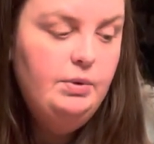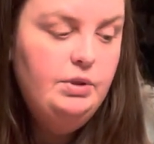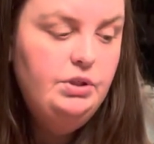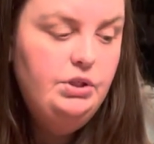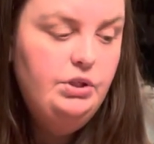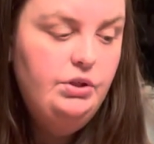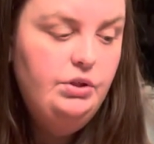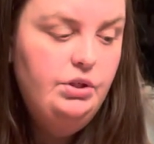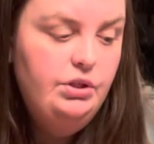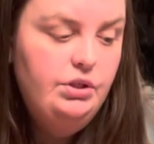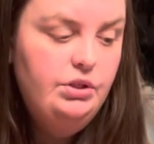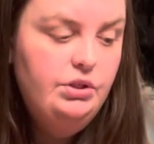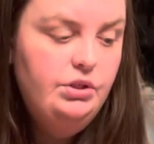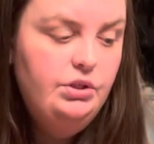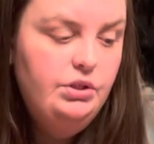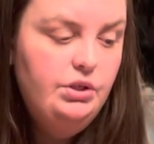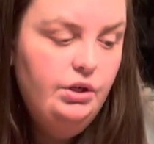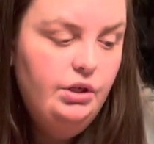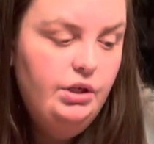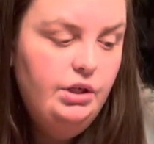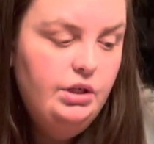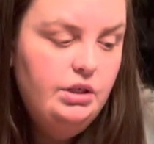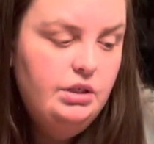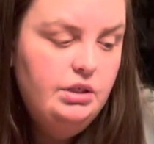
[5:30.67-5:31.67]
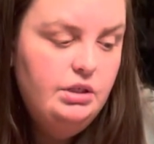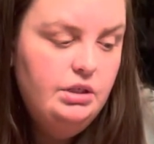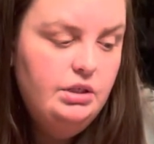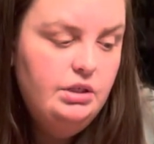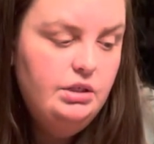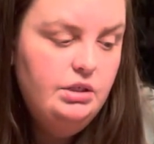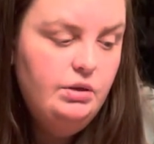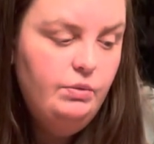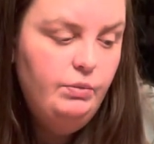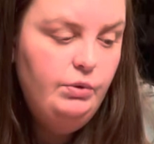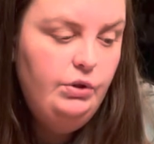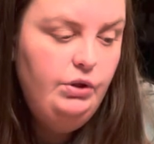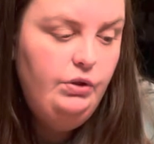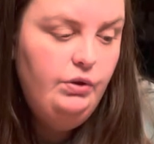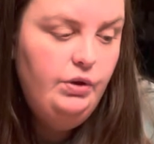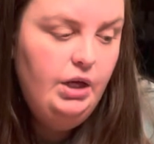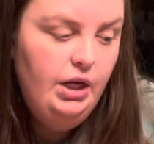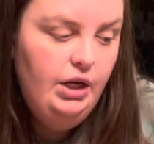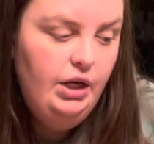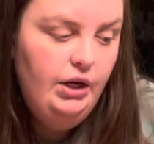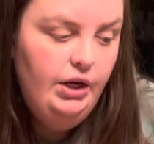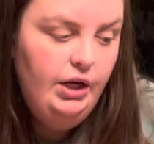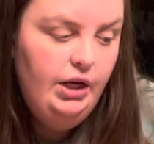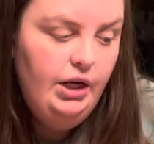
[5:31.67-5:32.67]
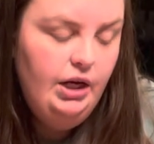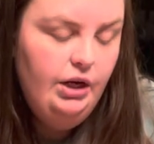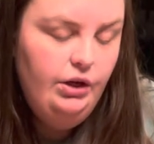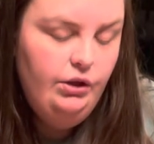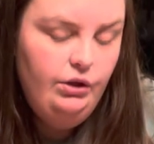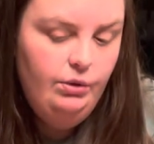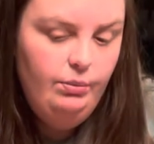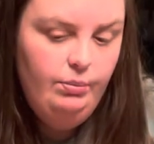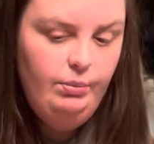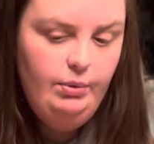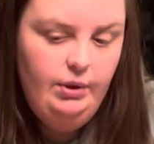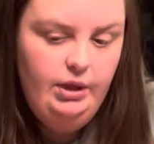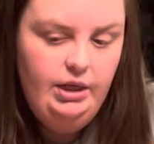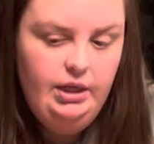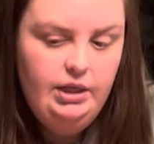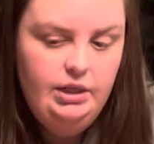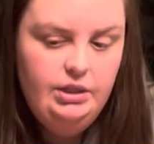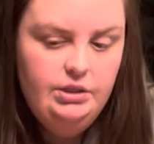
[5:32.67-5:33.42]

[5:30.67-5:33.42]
to the circuit system when you carry out your plan.